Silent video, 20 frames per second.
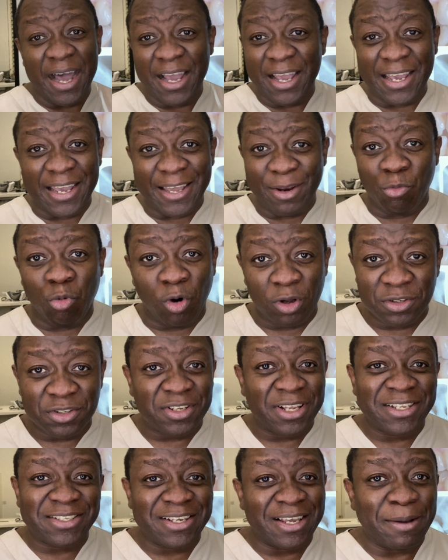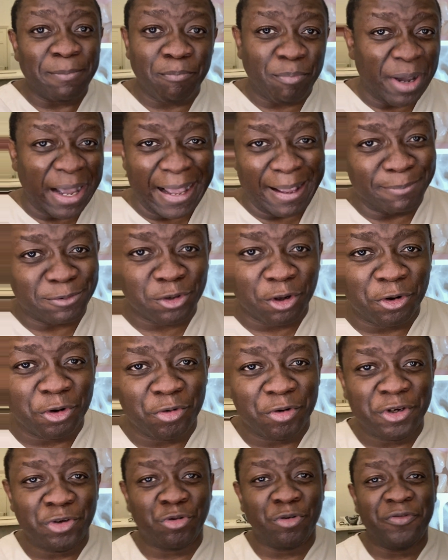in one sitting, perhaps under
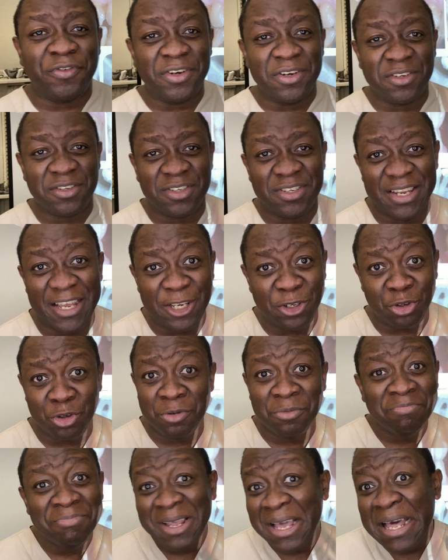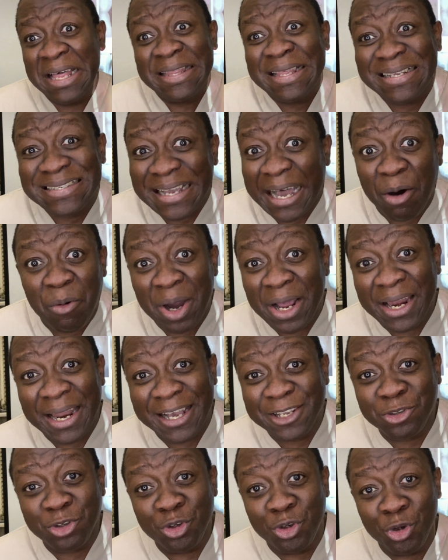intravenous sedation. That's how I
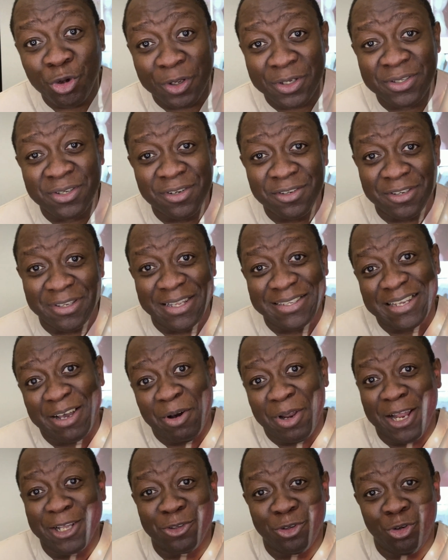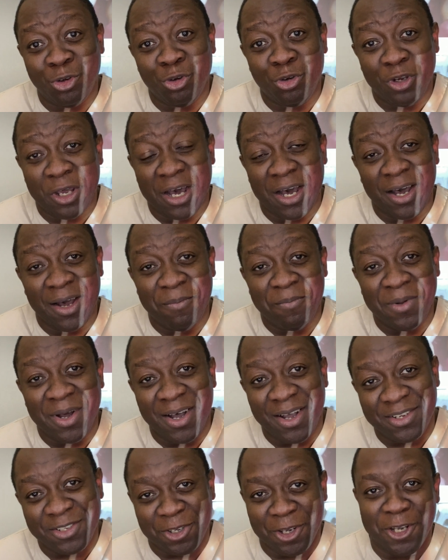like to do it. That's how I like to do
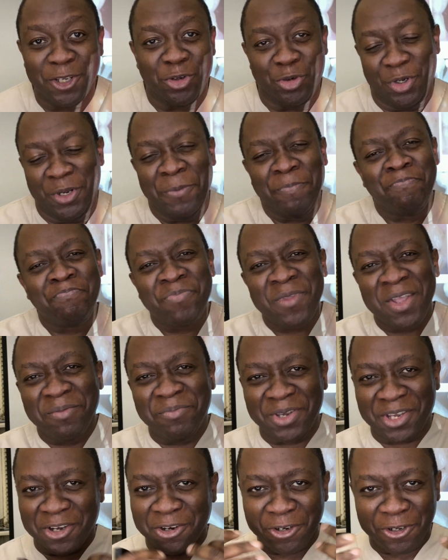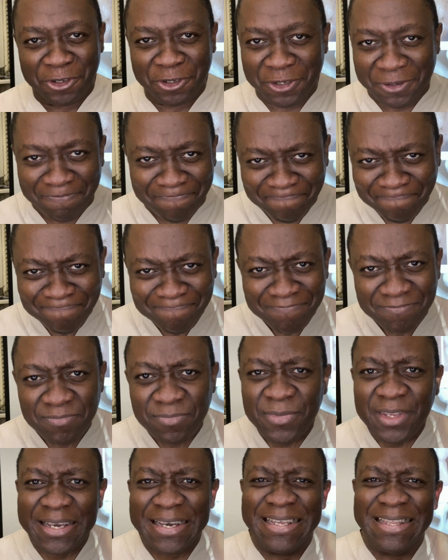surgery, because
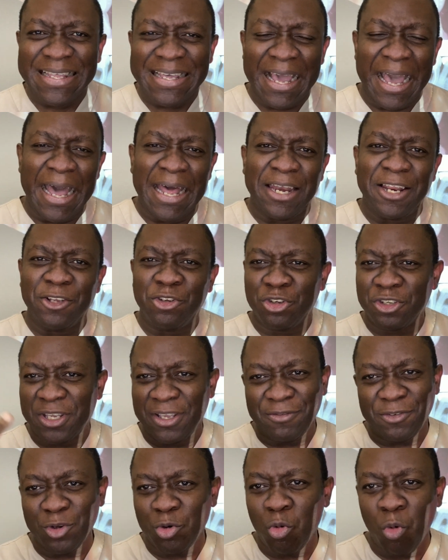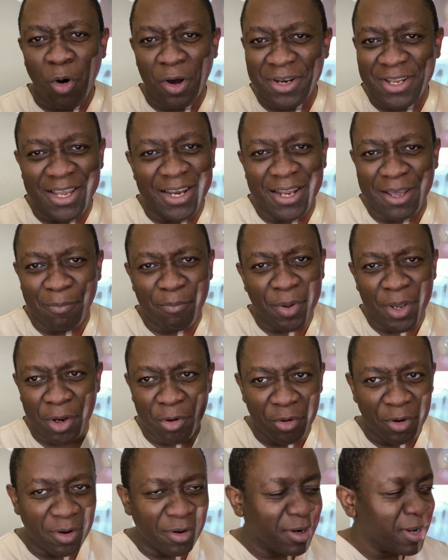in the end, it just gives you one healing
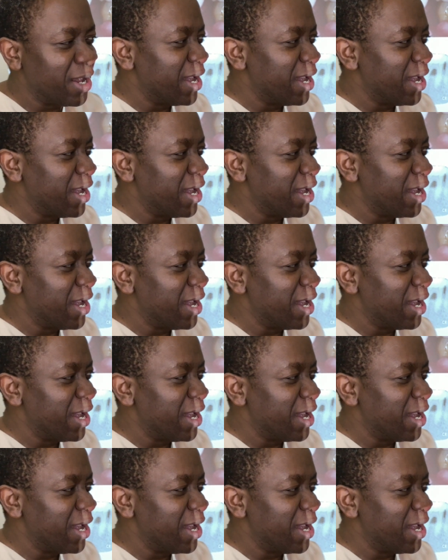period,